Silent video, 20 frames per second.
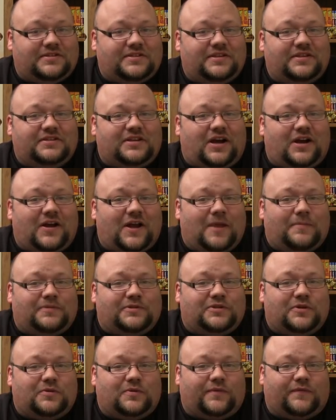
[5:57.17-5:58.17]
the entire
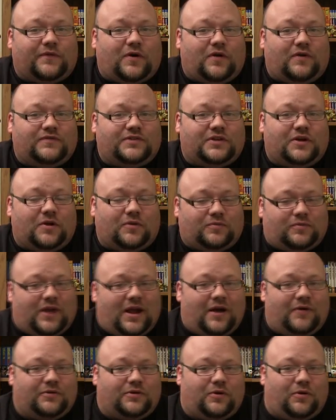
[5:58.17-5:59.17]
episode revolves
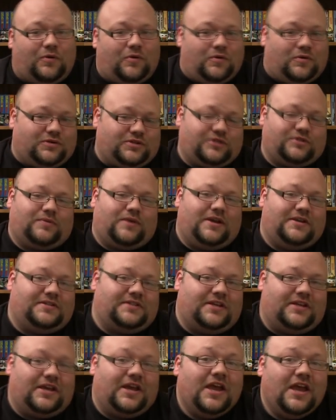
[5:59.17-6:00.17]
around horse
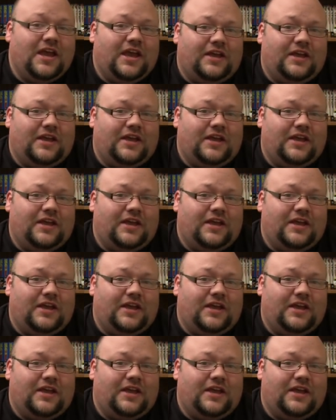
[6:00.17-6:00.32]
racing.